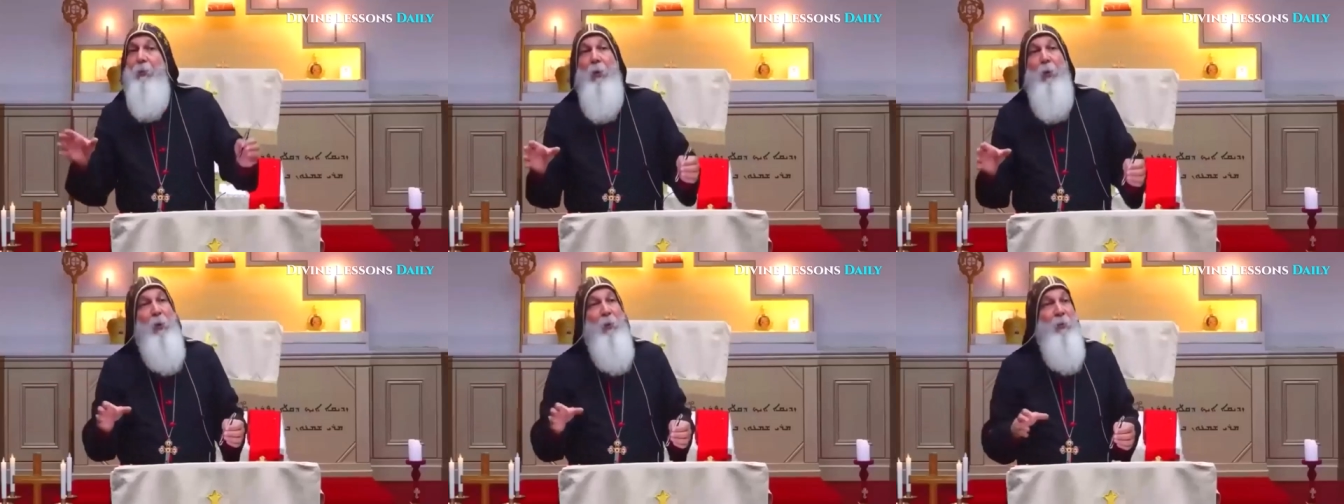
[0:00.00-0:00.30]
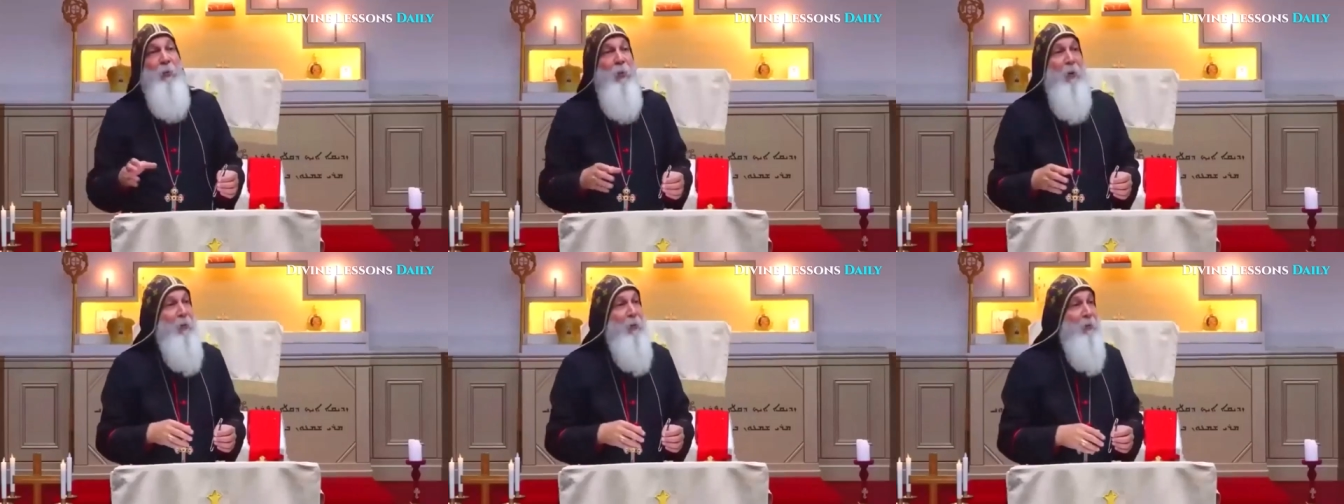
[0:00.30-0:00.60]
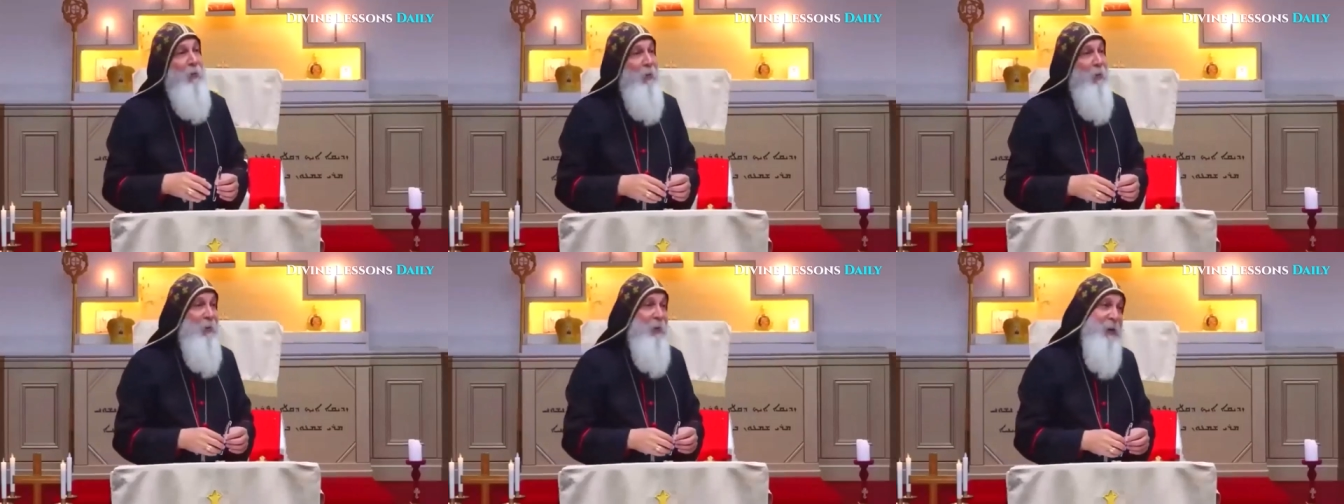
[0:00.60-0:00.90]
No, no,
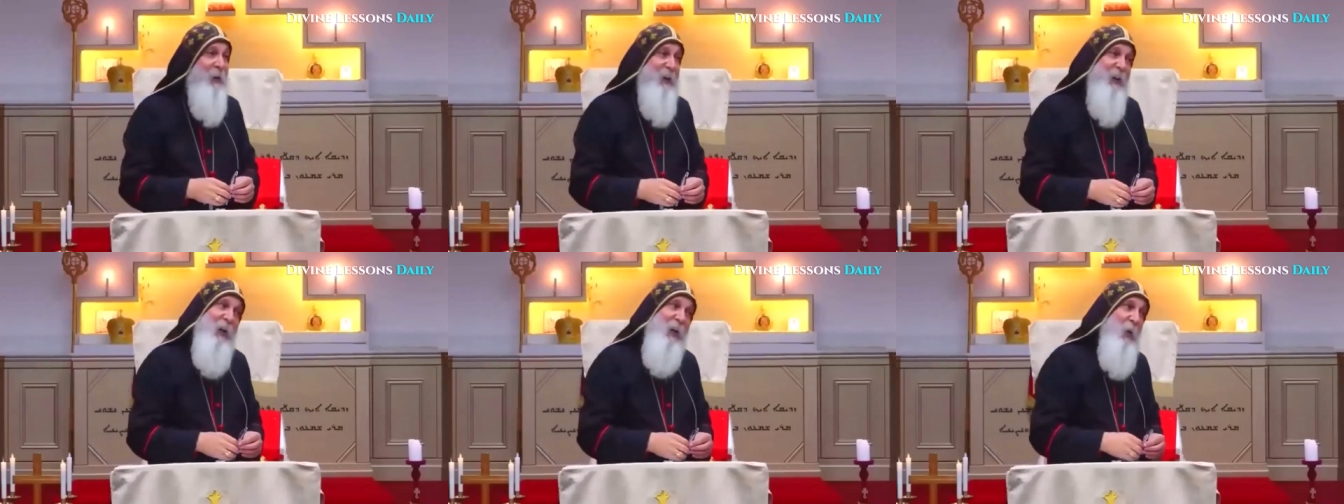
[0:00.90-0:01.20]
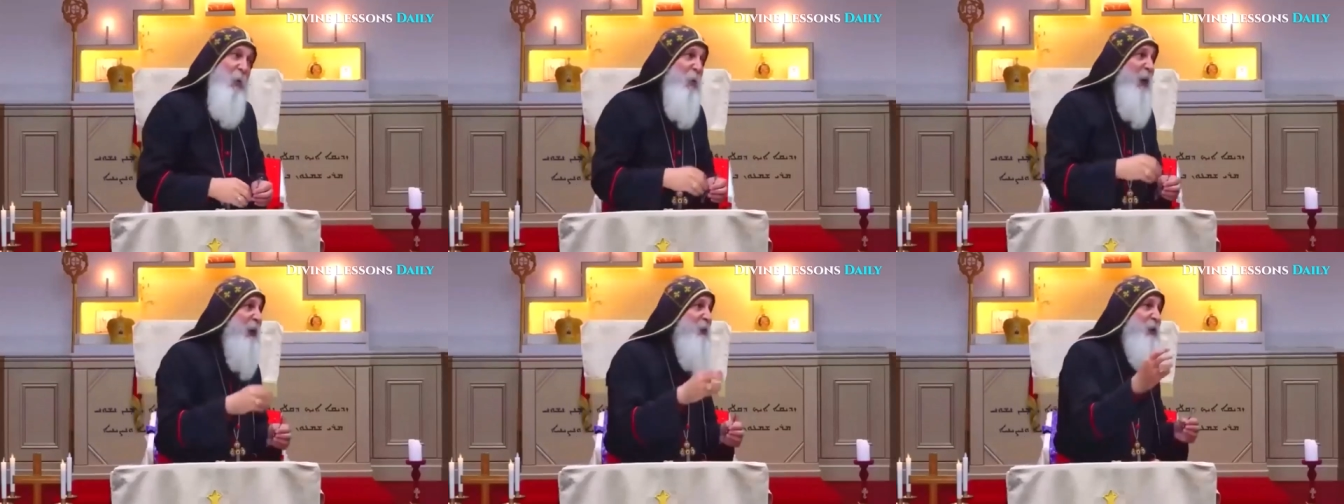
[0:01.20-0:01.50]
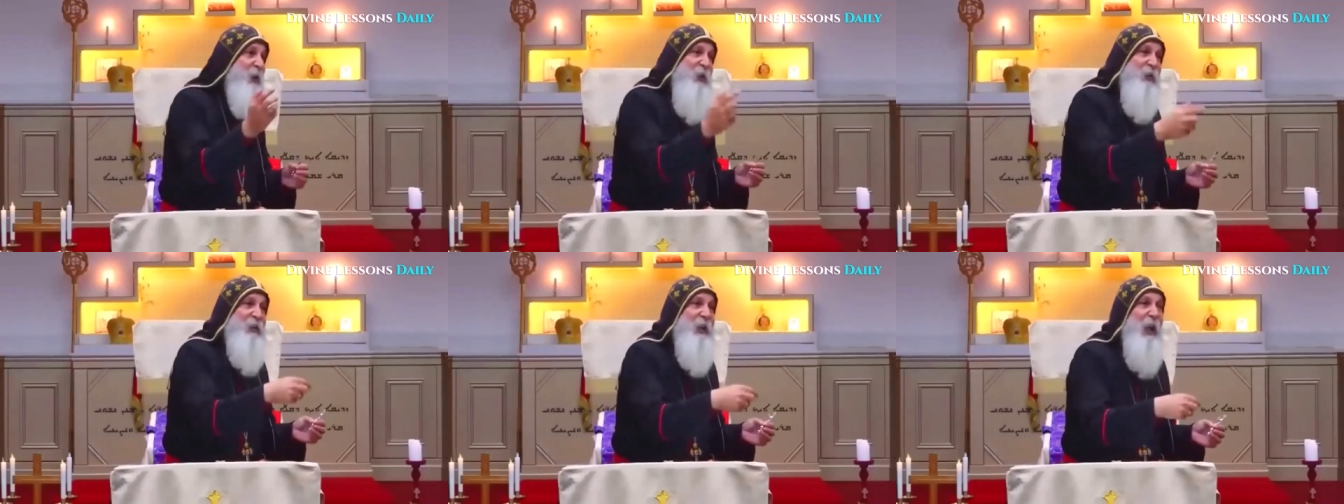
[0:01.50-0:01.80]
no. What
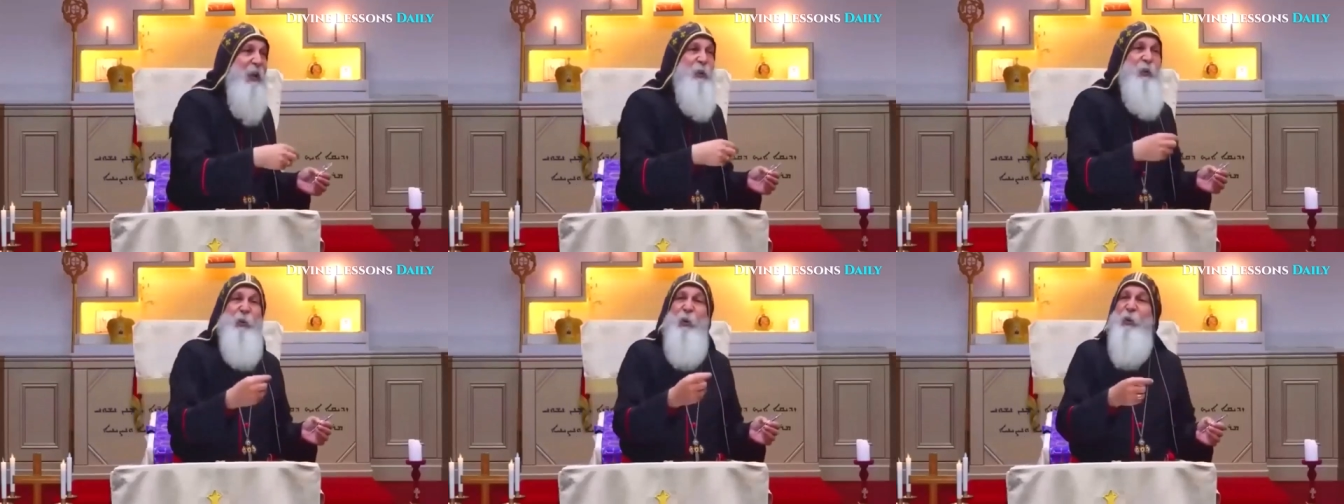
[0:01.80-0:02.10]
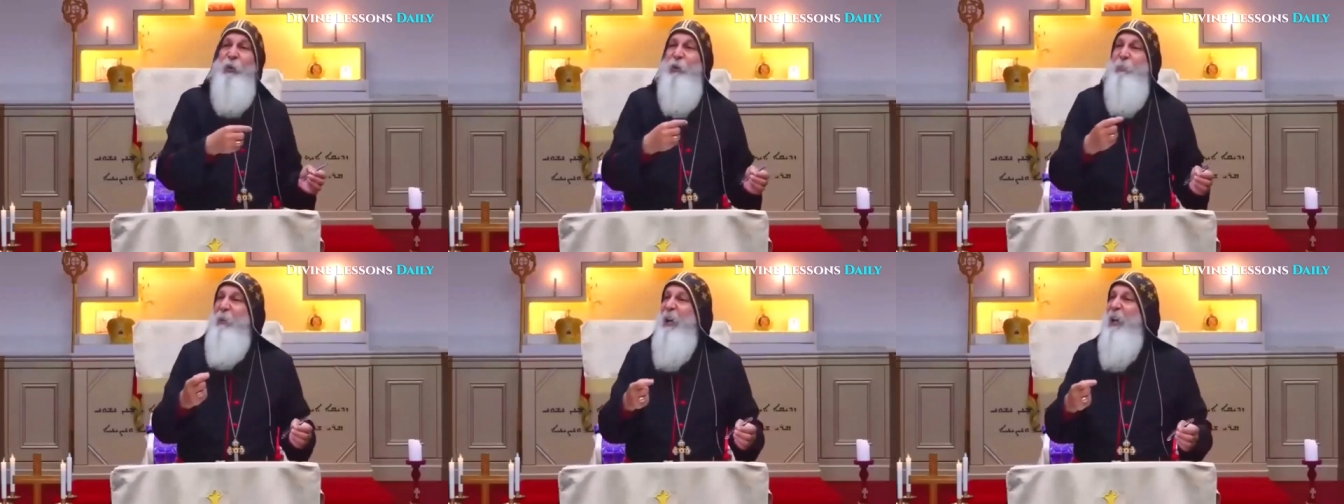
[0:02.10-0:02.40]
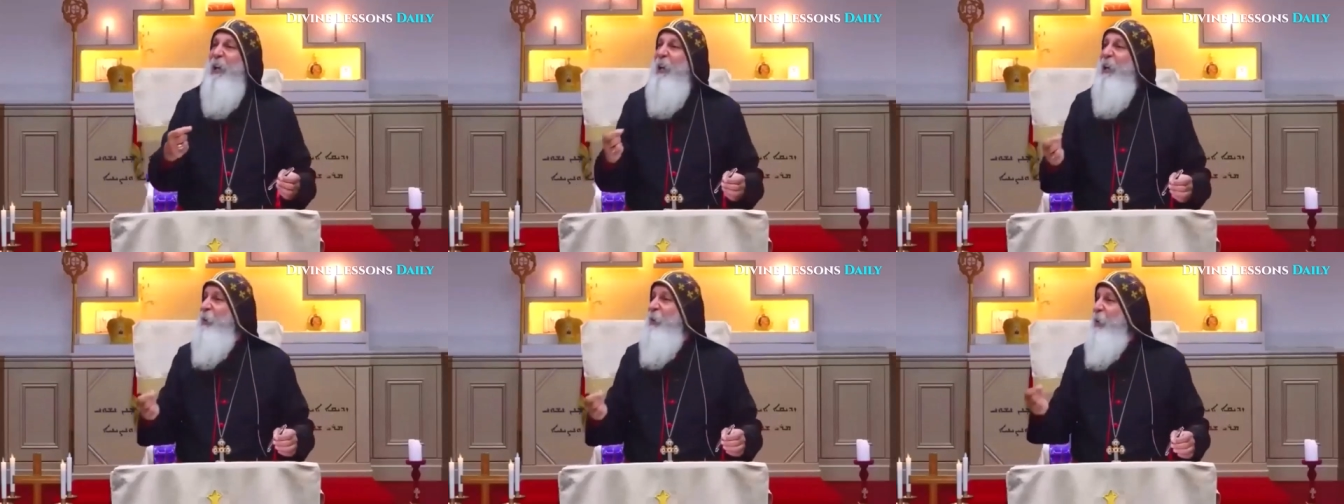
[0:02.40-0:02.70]
you say should be